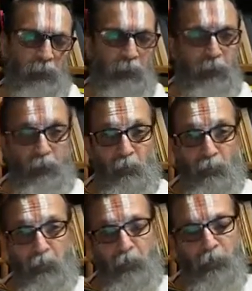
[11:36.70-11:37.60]
See,
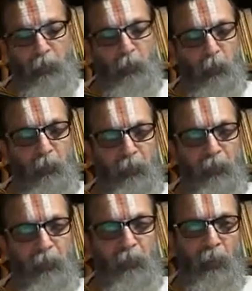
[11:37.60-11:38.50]
according to
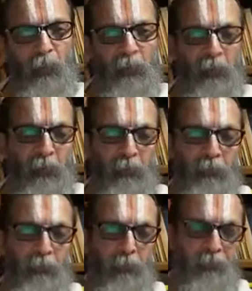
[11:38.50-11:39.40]
Christian theology,
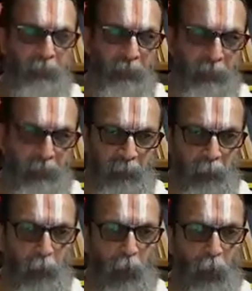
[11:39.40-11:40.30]
from where it is
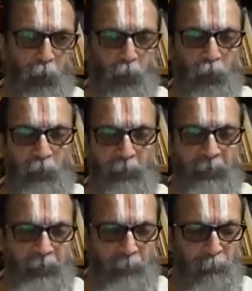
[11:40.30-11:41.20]
borrowed and
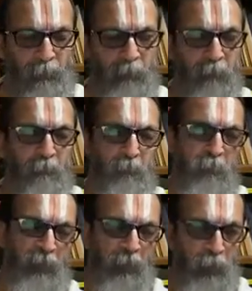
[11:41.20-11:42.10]
adapted
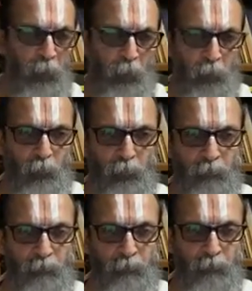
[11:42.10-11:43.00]
by the Hindus,
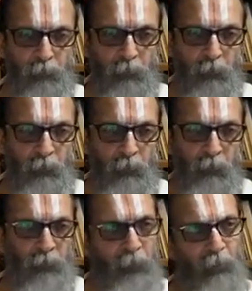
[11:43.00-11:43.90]

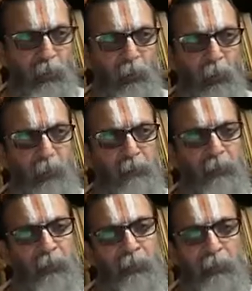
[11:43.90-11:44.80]
they also have
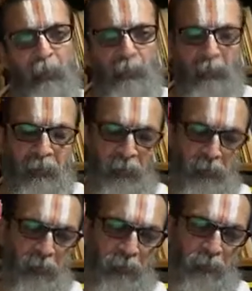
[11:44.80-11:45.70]
three
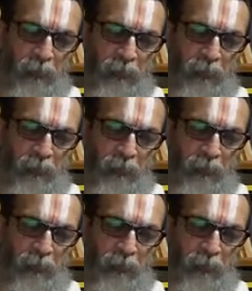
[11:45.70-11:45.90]
realities.